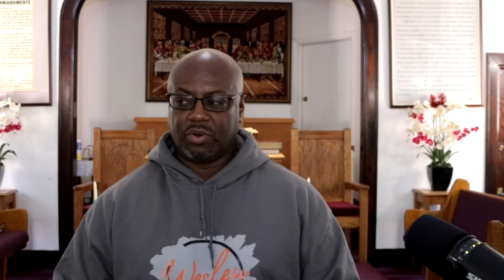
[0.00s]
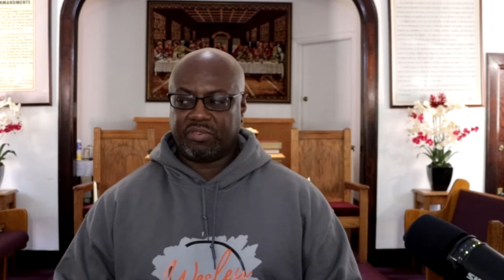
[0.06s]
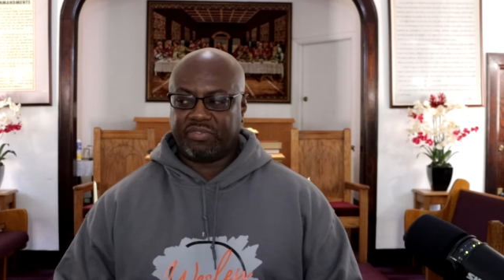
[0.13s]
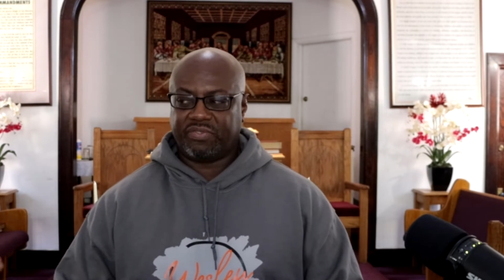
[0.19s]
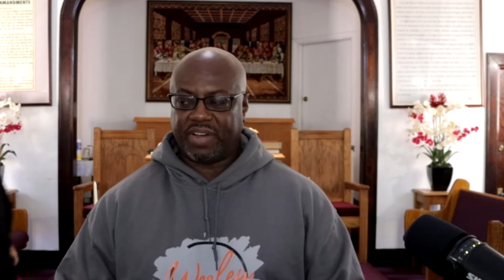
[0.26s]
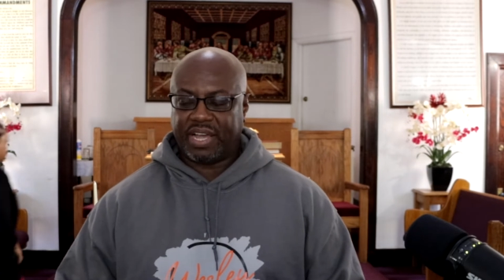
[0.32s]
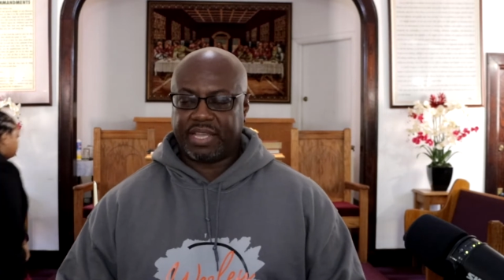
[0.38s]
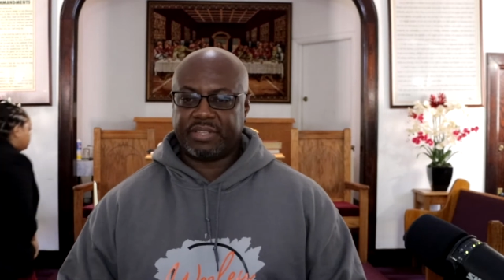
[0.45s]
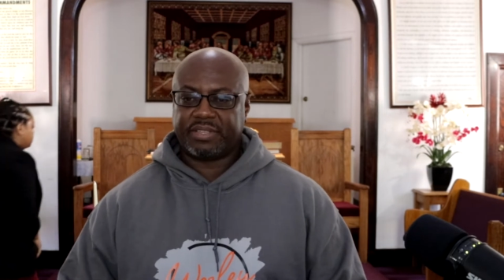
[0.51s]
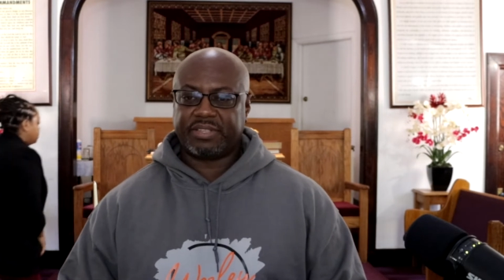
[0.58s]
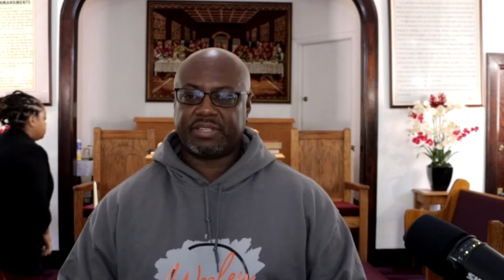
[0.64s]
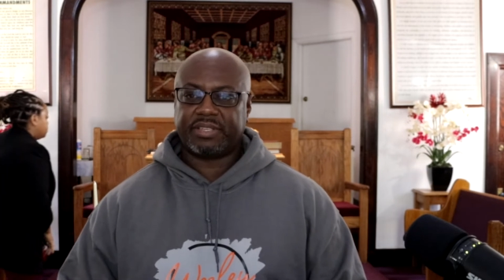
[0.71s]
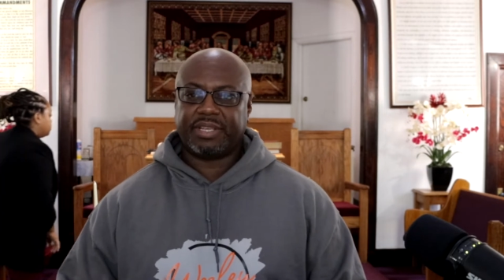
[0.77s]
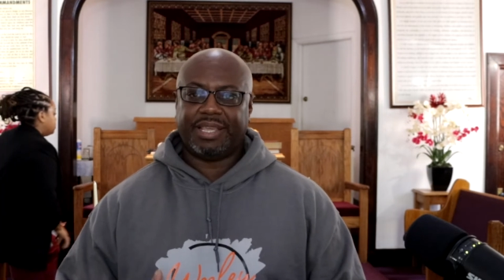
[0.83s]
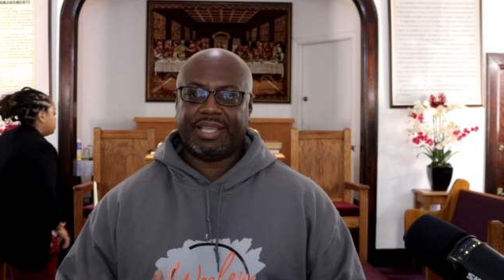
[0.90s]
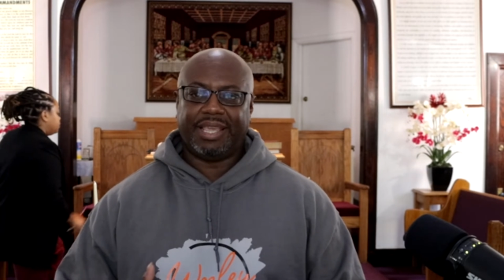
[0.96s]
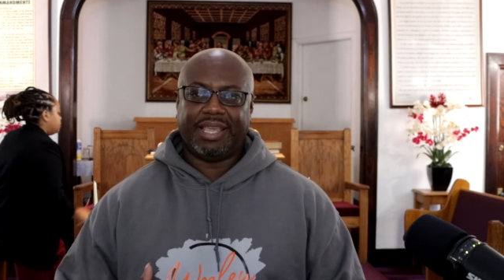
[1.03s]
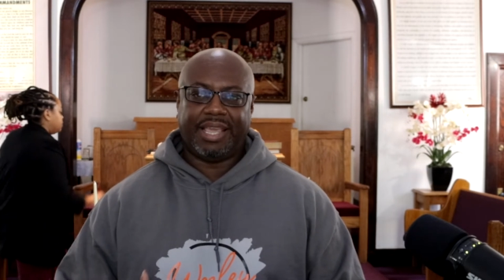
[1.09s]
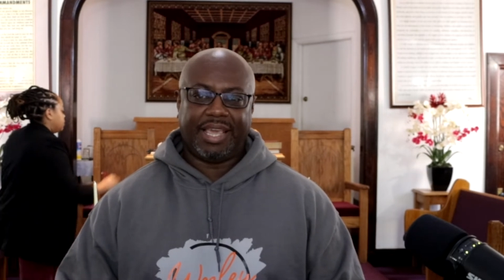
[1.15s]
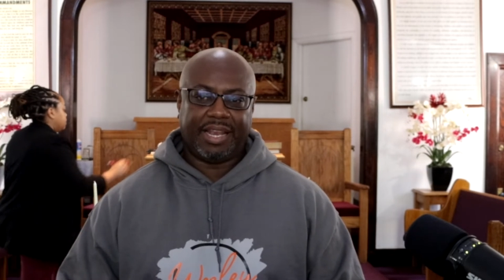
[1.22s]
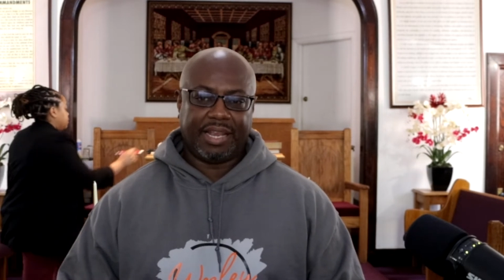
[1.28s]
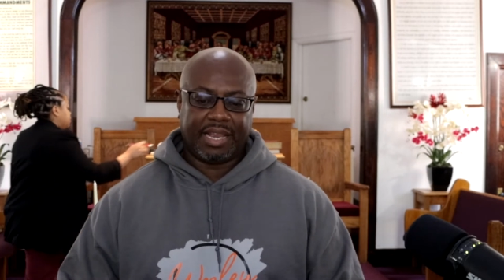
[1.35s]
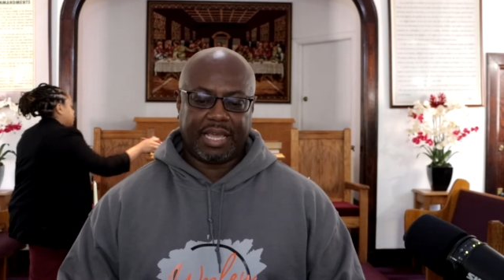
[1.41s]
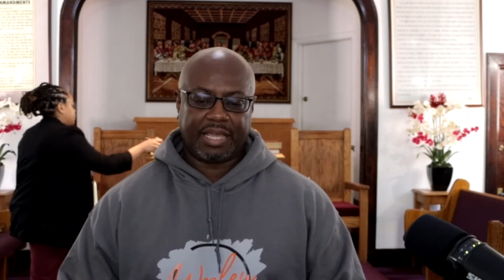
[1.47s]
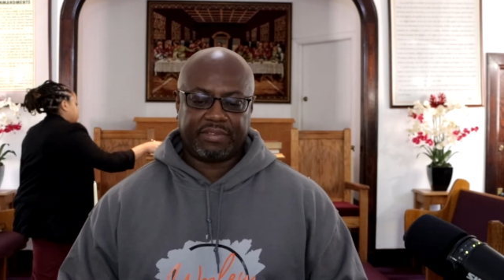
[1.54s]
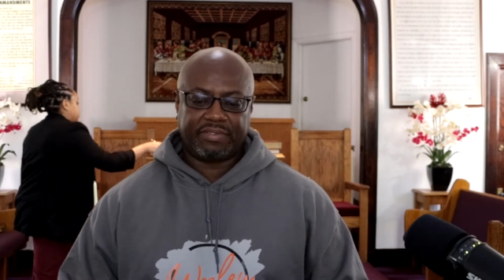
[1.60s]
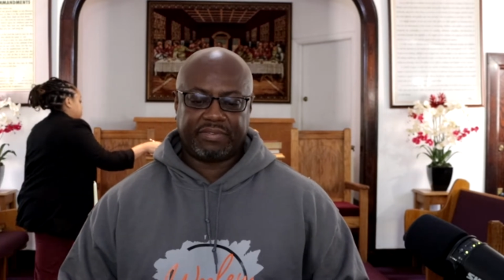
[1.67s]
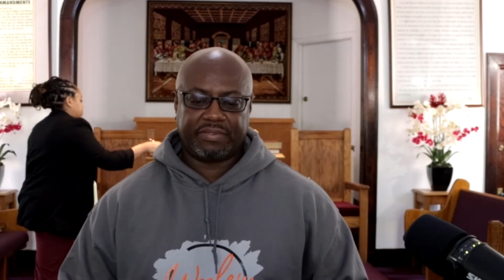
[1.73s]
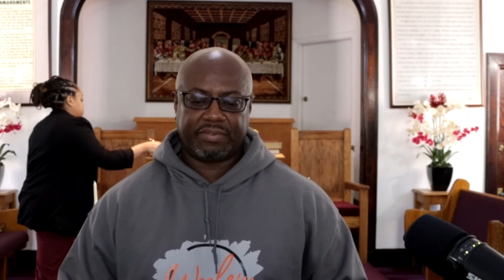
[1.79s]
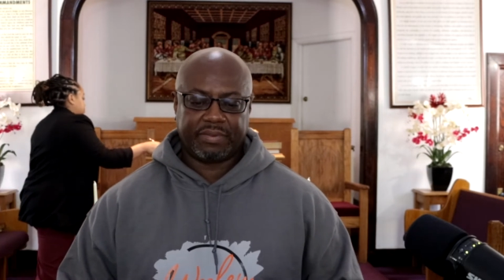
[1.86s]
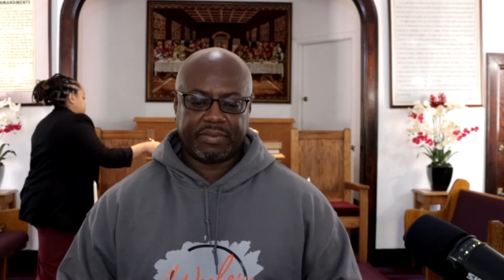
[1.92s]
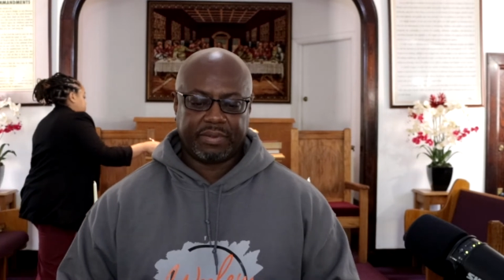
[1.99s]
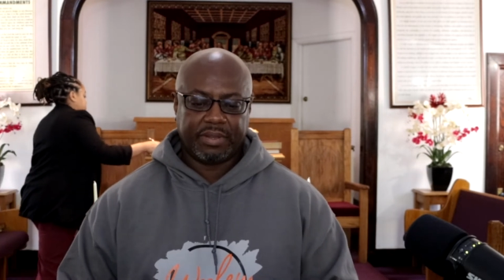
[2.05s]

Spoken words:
or fights in life.